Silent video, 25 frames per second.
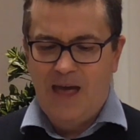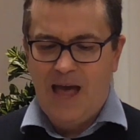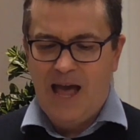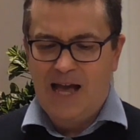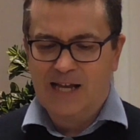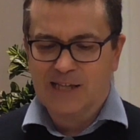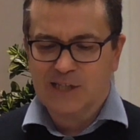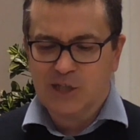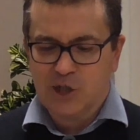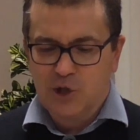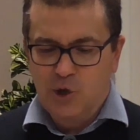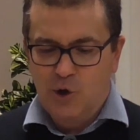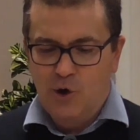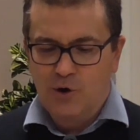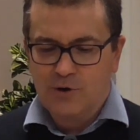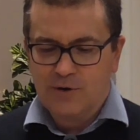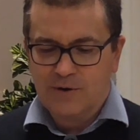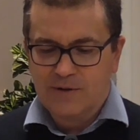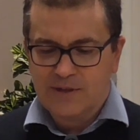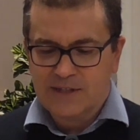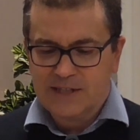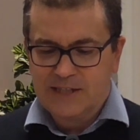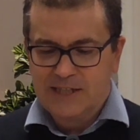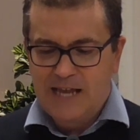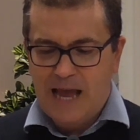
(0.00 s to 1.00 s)
As Lord
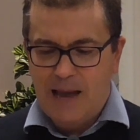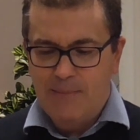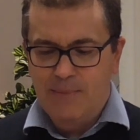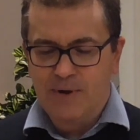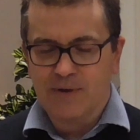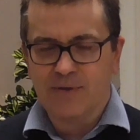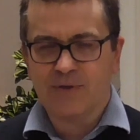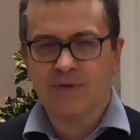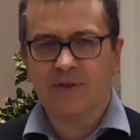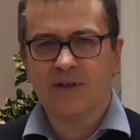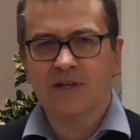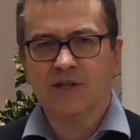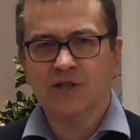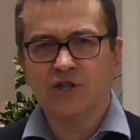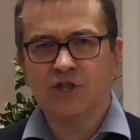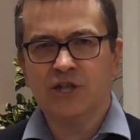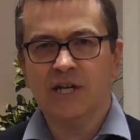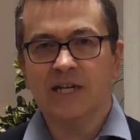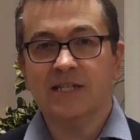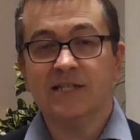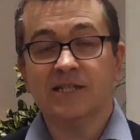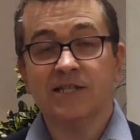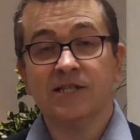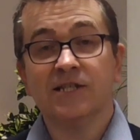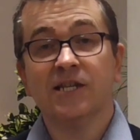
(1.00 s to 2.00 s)
of the Sabbath,
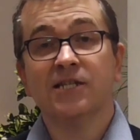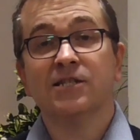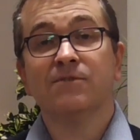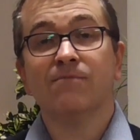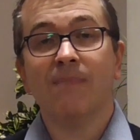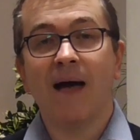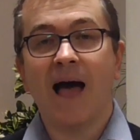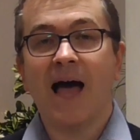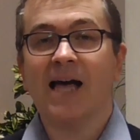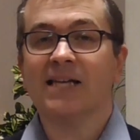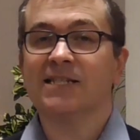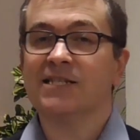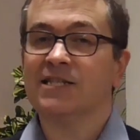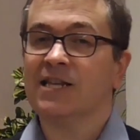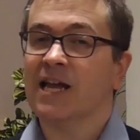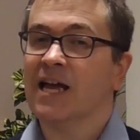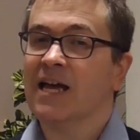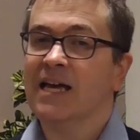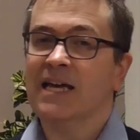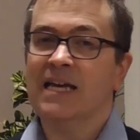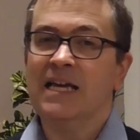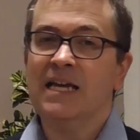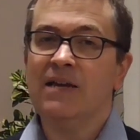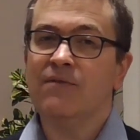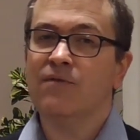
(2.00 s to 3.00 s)
Jesus is
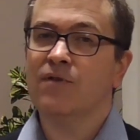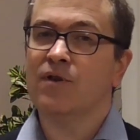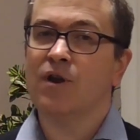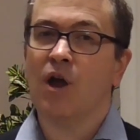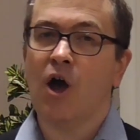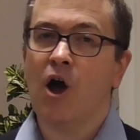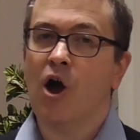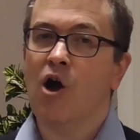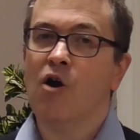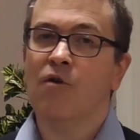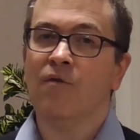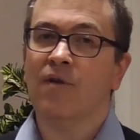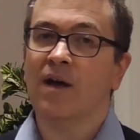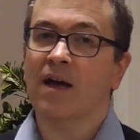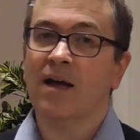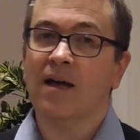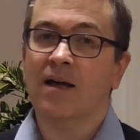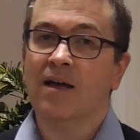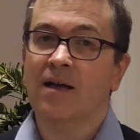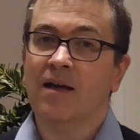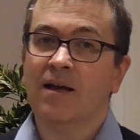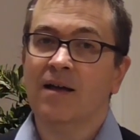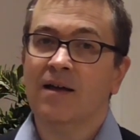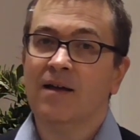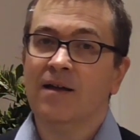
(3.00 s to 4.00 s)
master even over
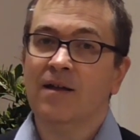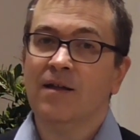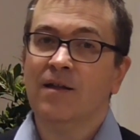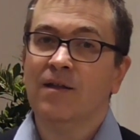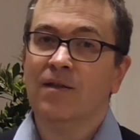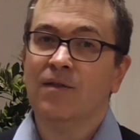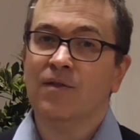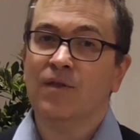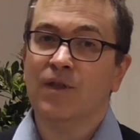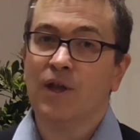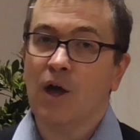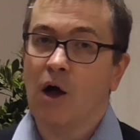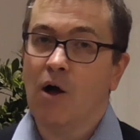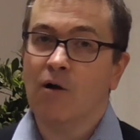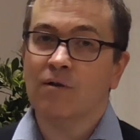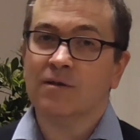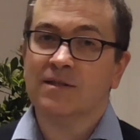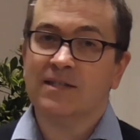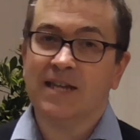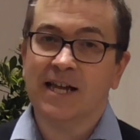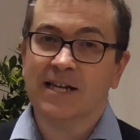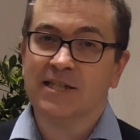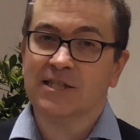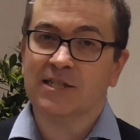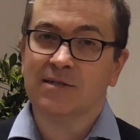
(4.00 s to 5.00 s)
the
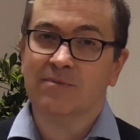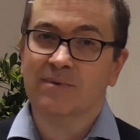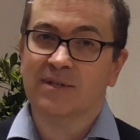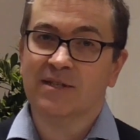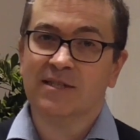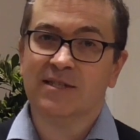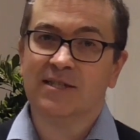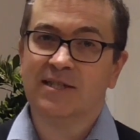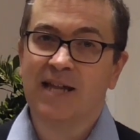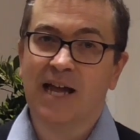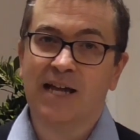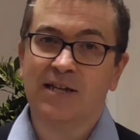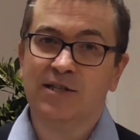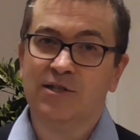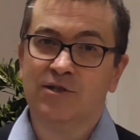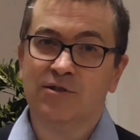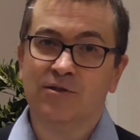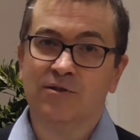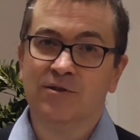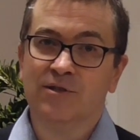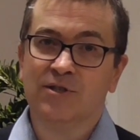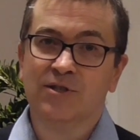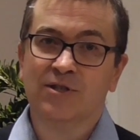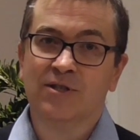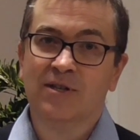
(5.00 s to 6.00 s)
Old Testament
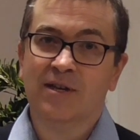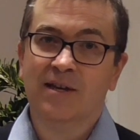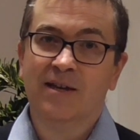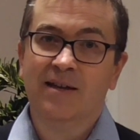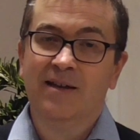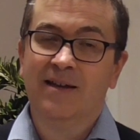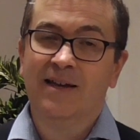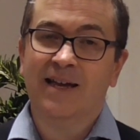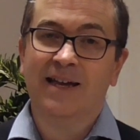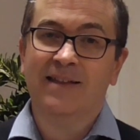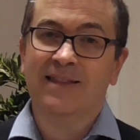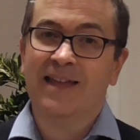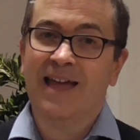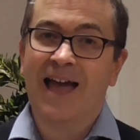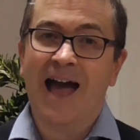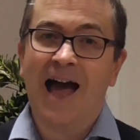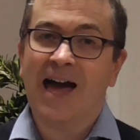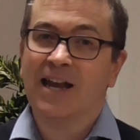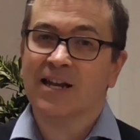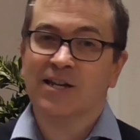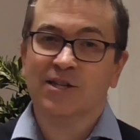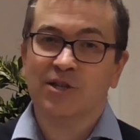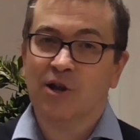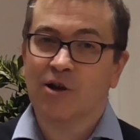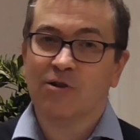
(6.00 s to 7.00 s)
statutes in their
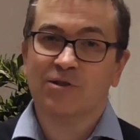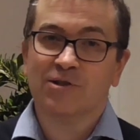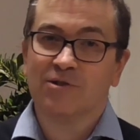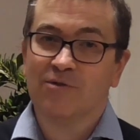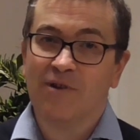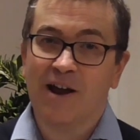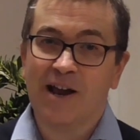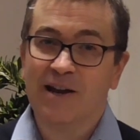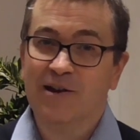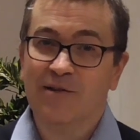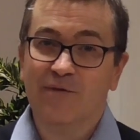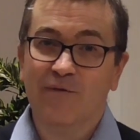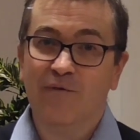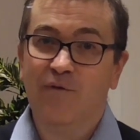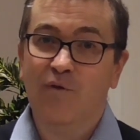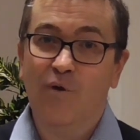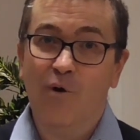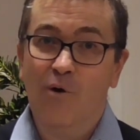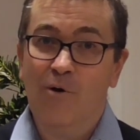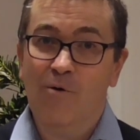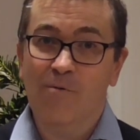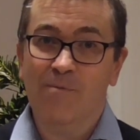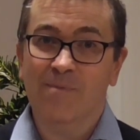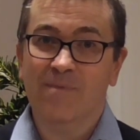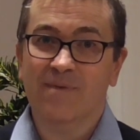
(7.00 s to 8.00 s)
unadulterated
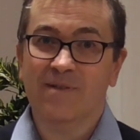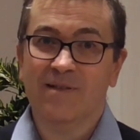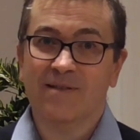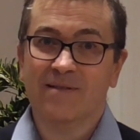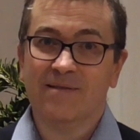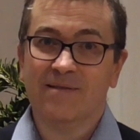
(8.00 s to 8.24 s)
form.